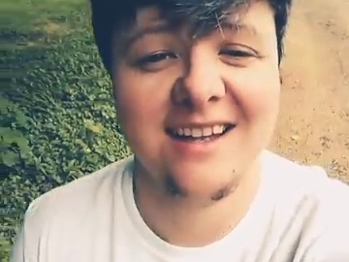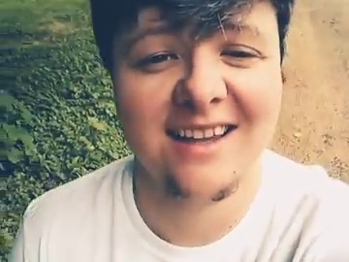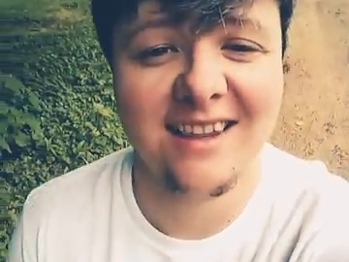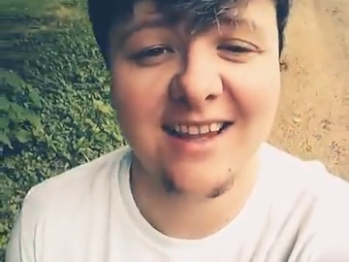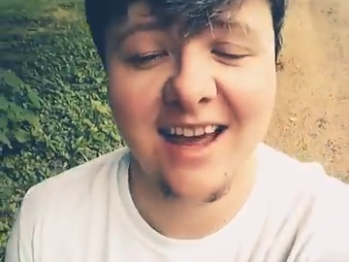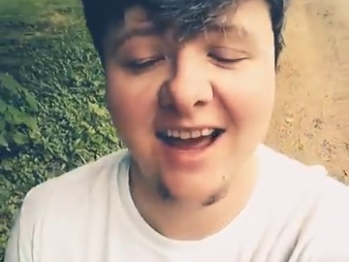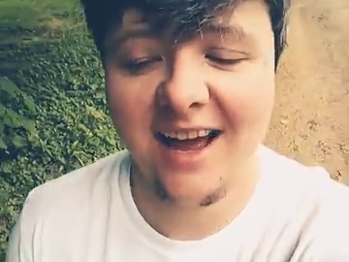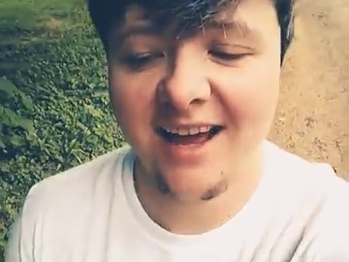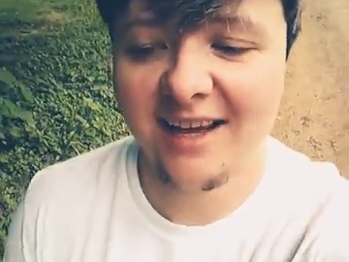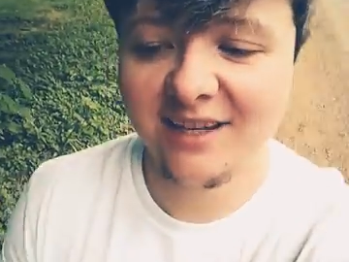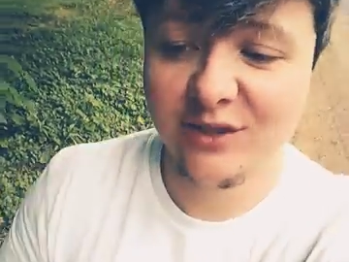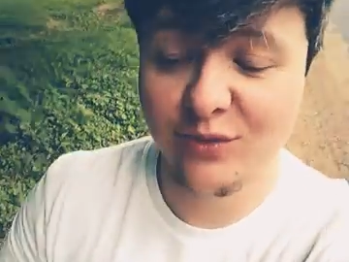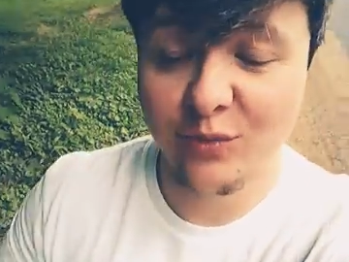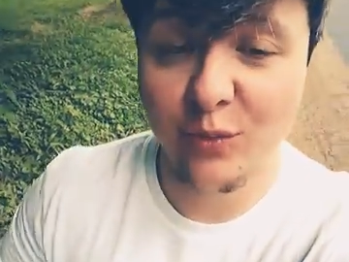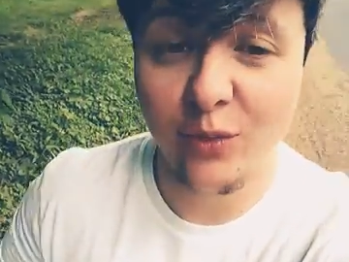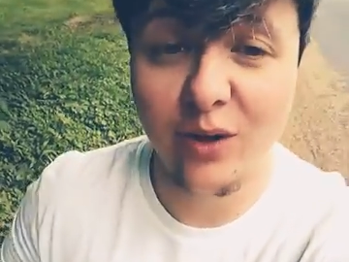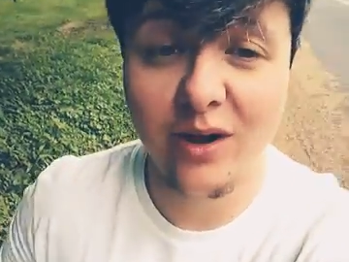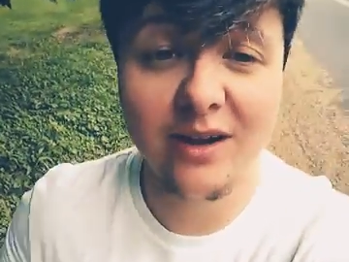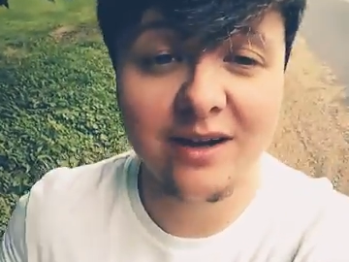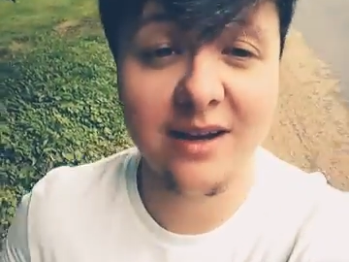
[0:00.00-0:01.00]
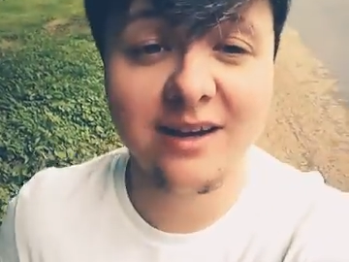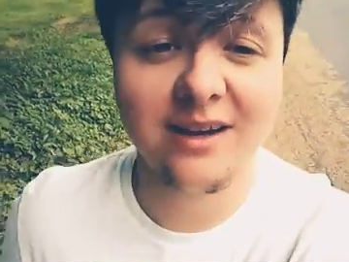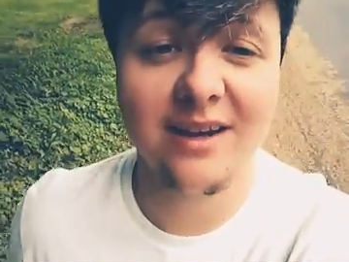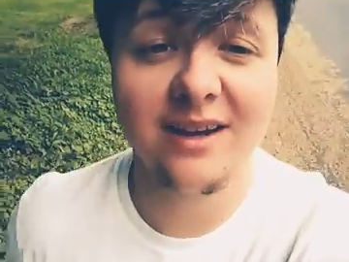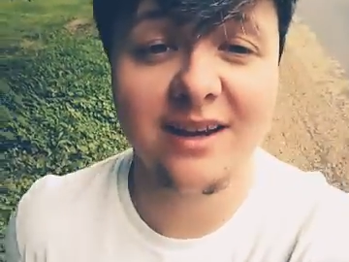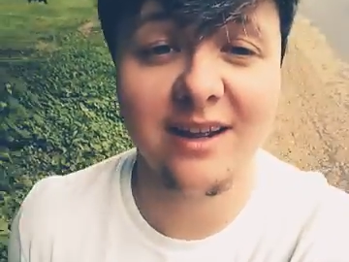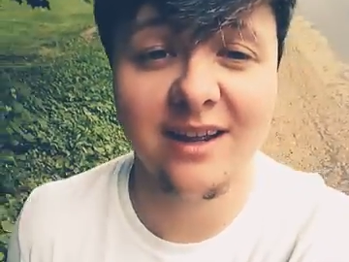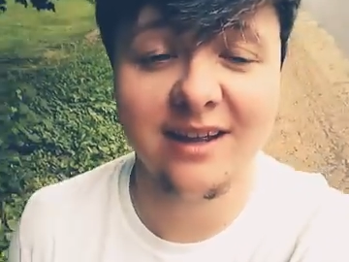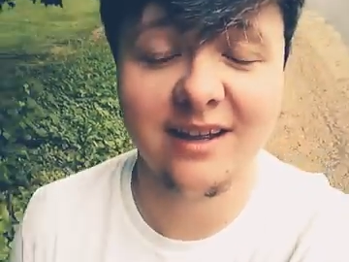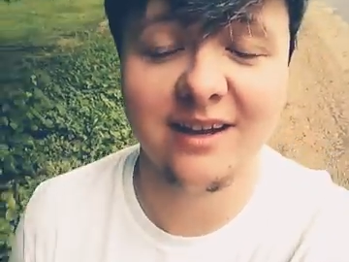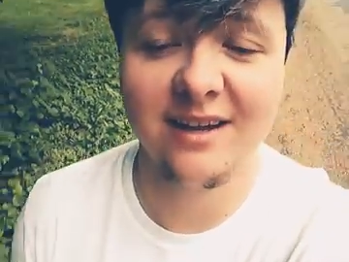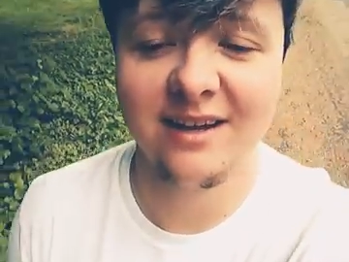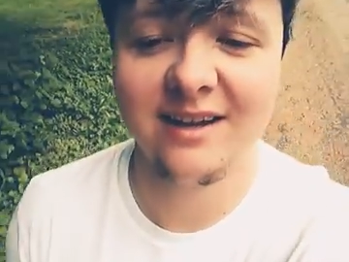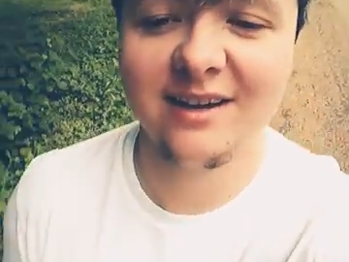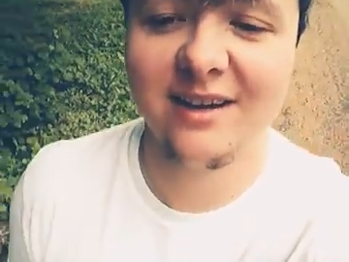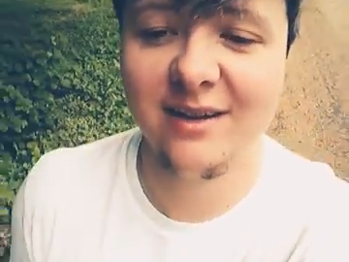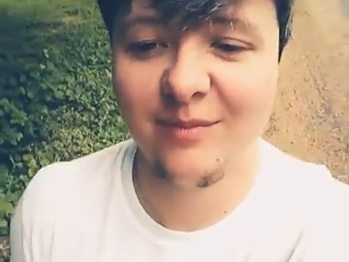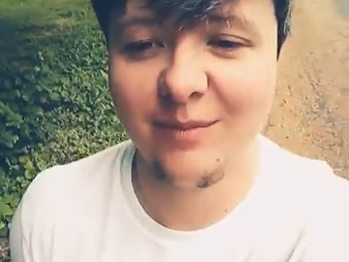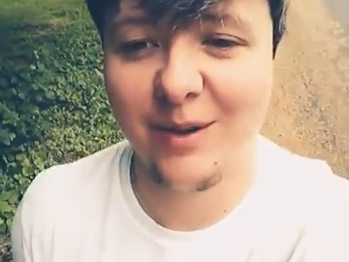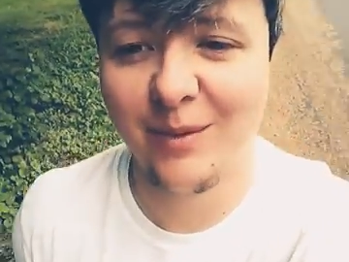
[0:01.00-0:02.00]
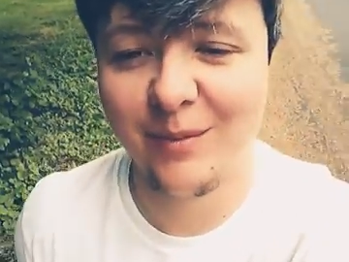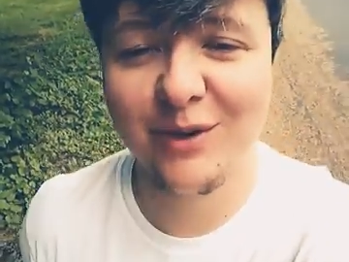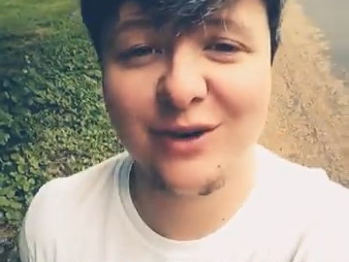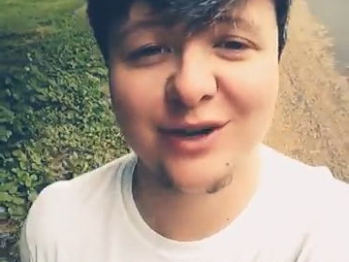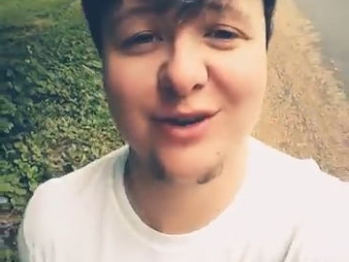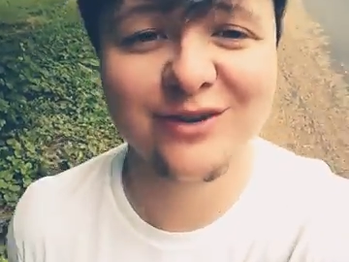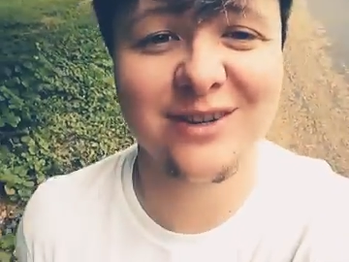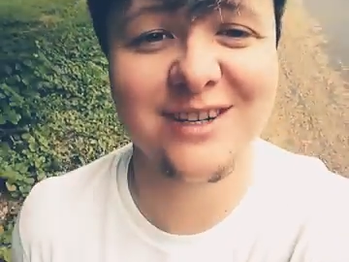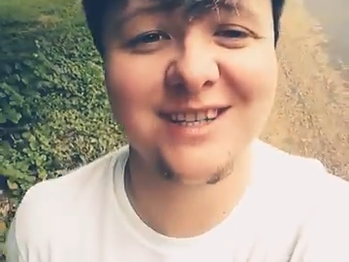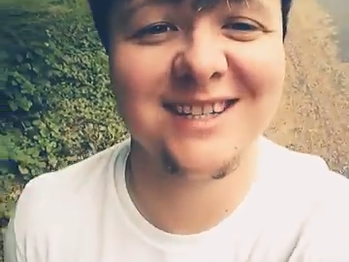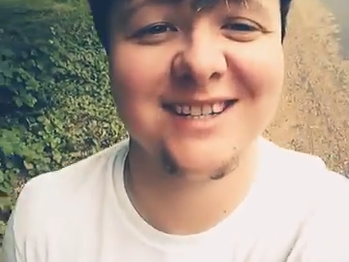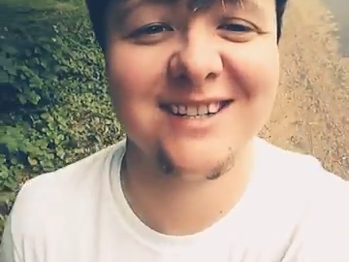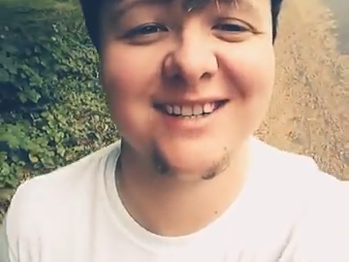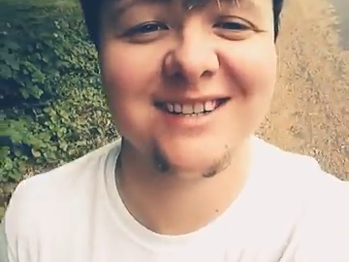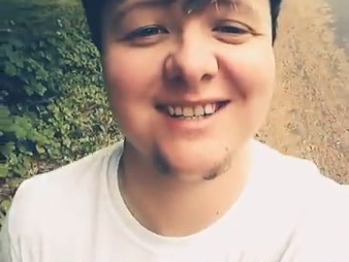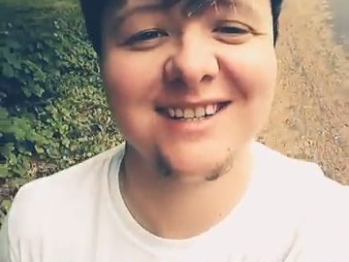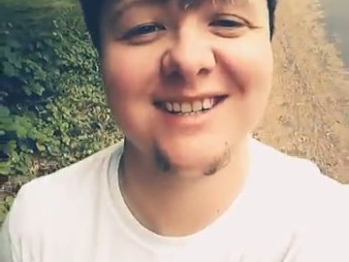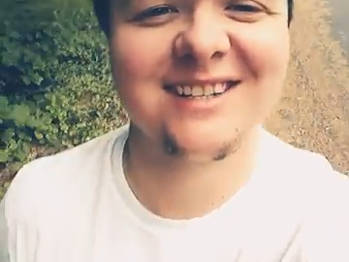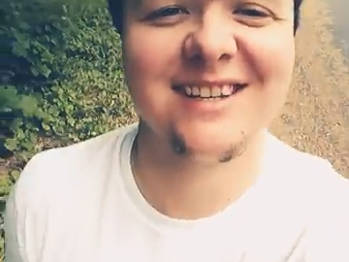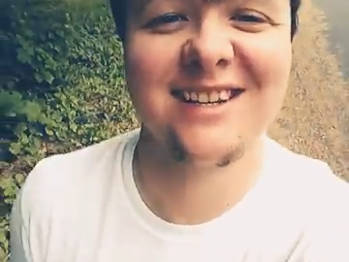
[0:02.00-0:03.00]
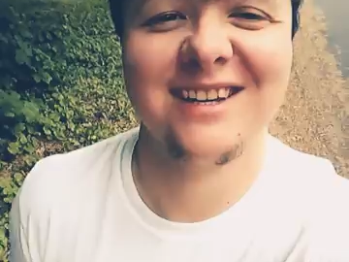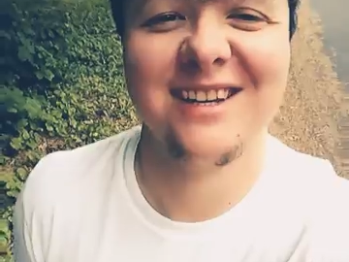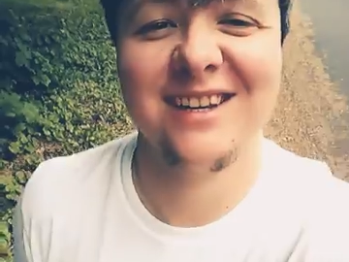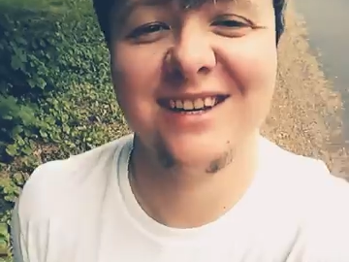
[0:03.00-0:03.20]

last one in my Mercury series.